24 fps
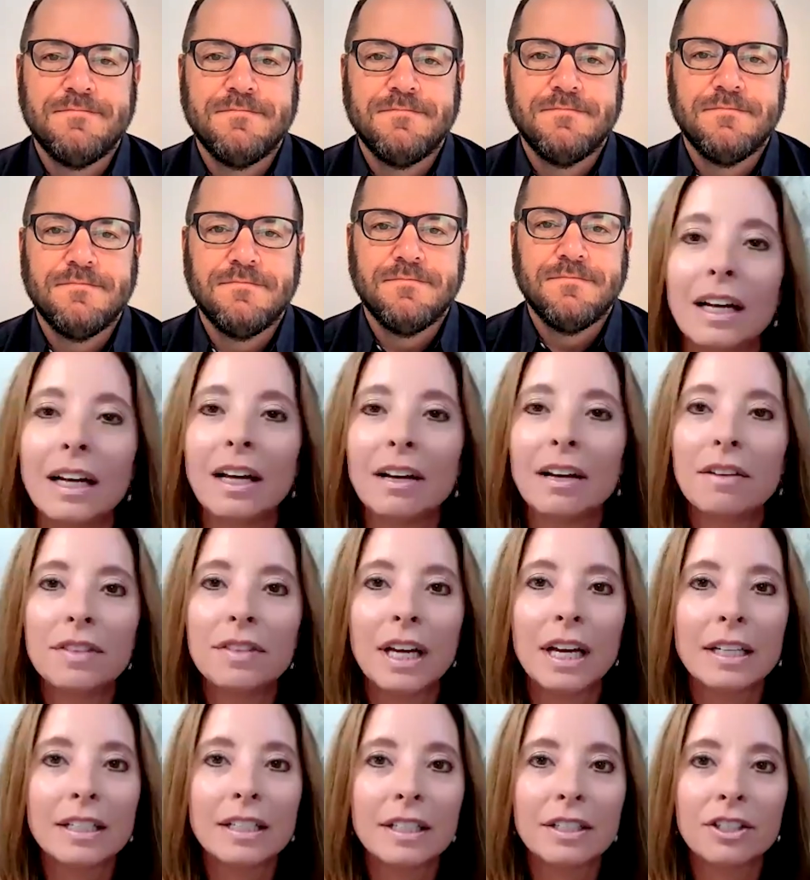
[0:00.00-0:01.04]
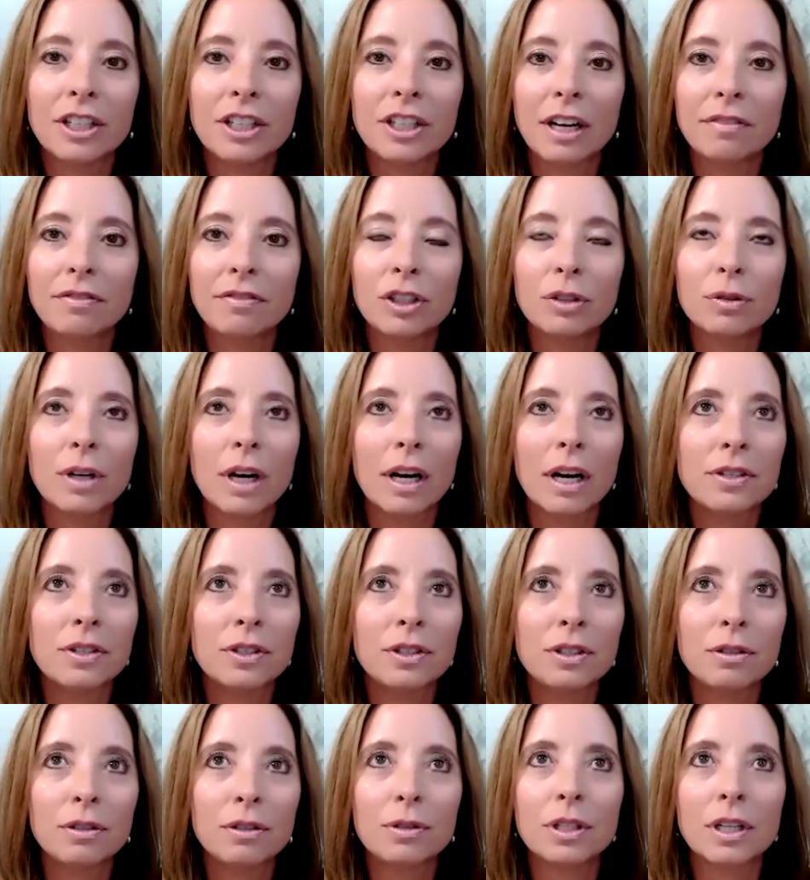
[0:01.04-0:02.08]
I love that, Jeff, you guys
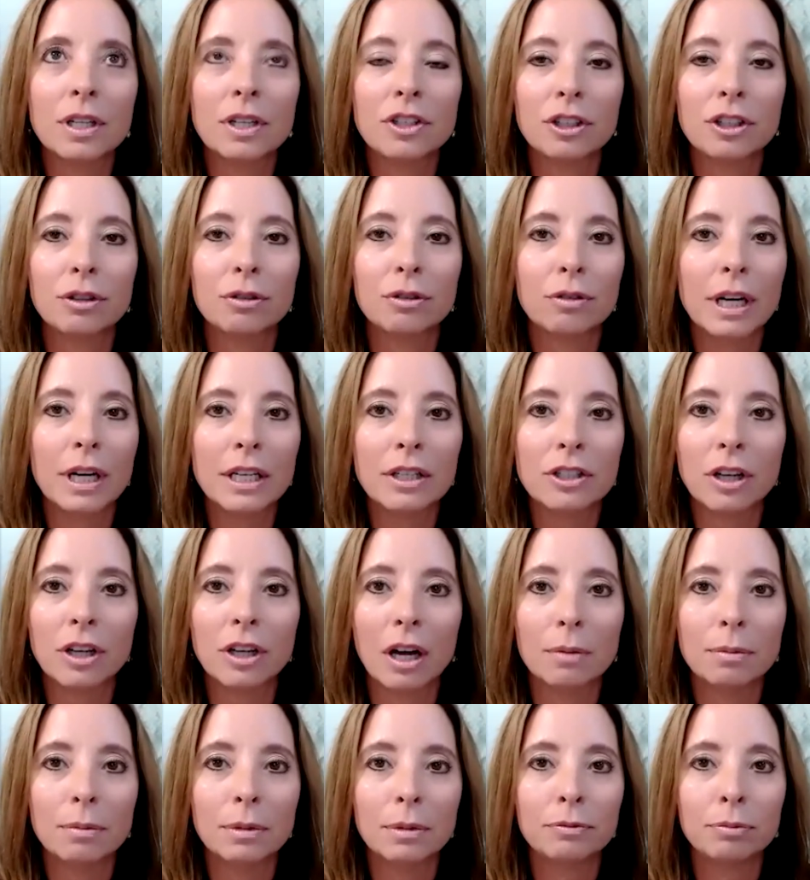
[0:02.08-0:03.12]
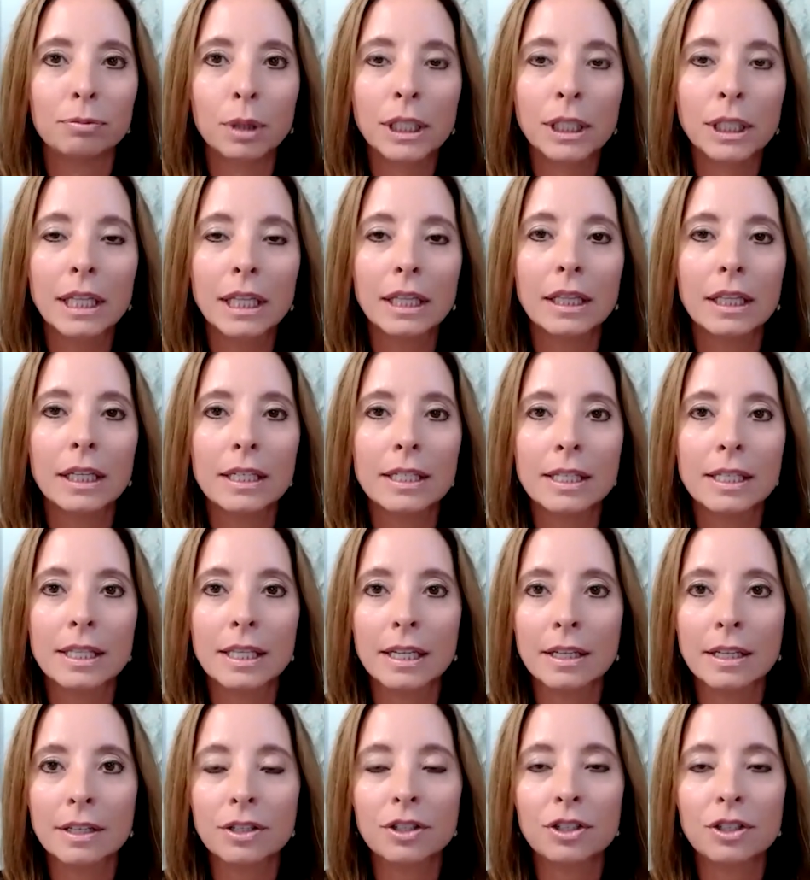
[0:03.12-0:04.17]
do such a great job of bringing these
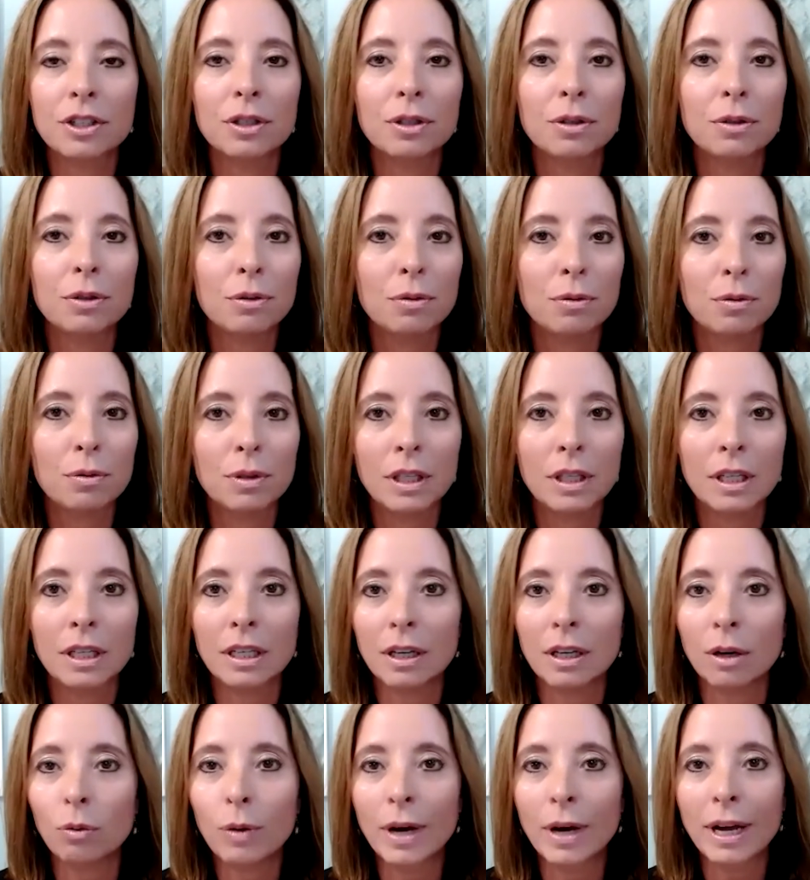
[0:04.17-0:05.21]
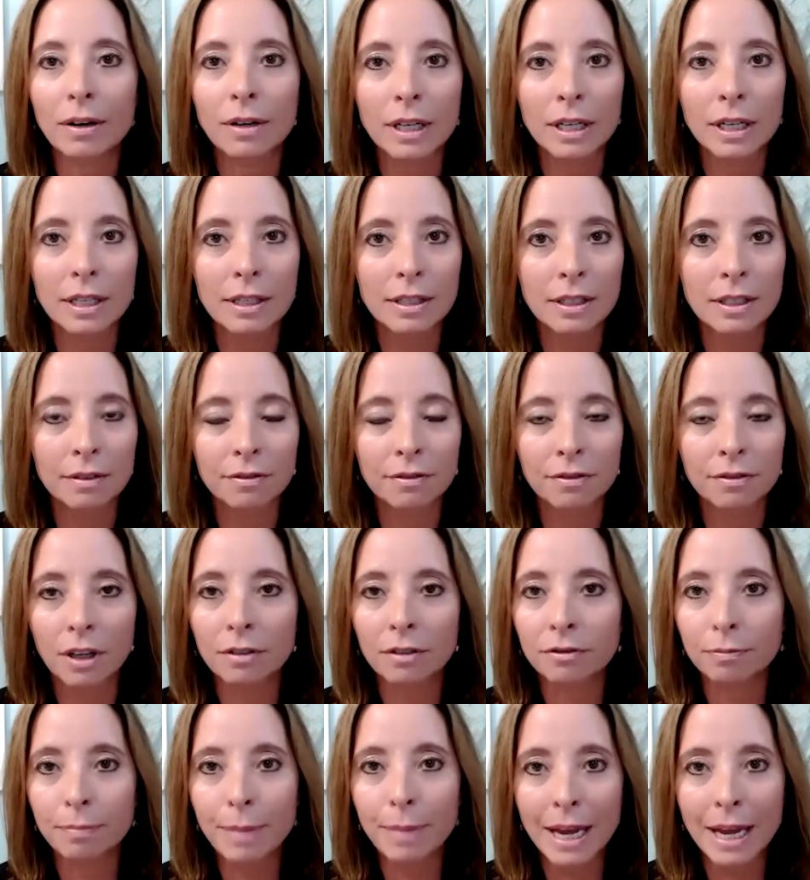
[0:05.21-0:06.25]
things to the awareness
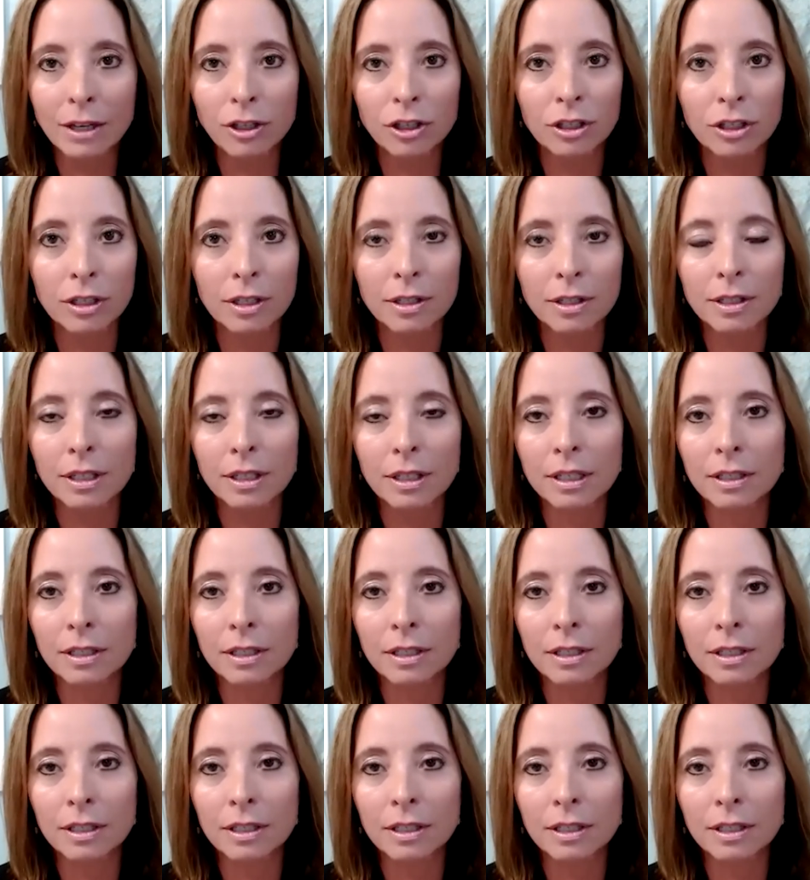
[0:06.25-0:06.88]
of patients.